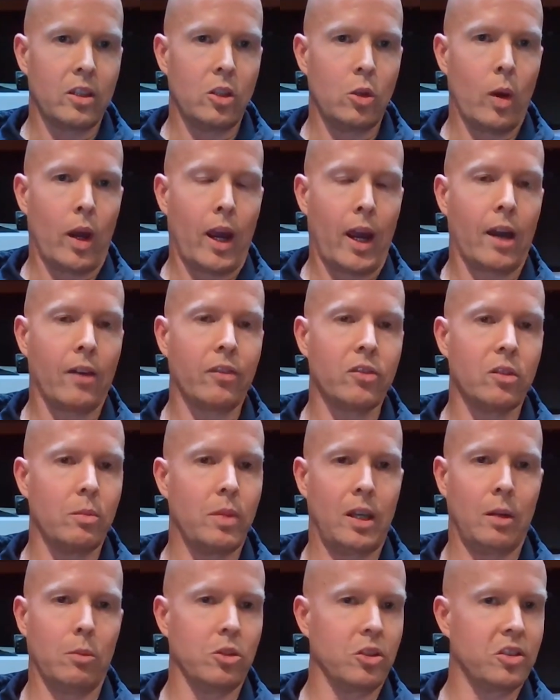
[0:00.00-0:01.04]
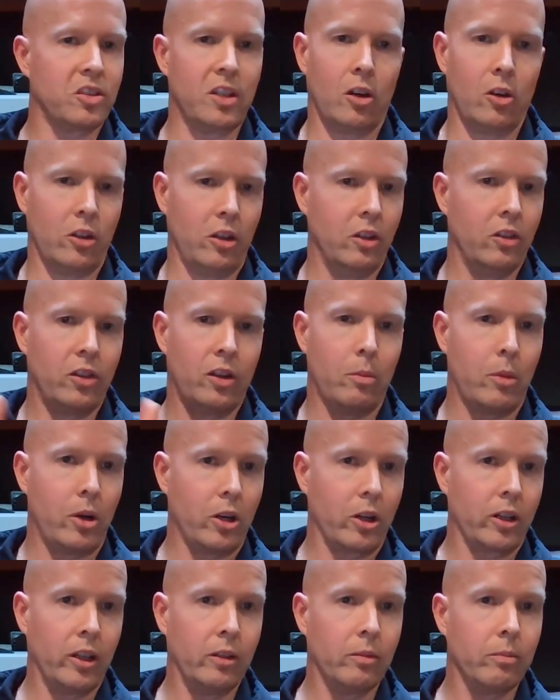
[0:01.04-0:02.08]
you have to be able to sell it into the
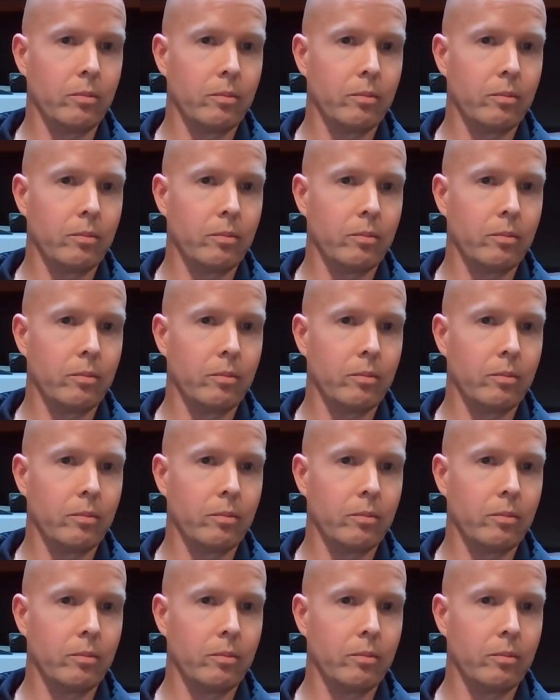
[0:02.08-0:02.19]
market.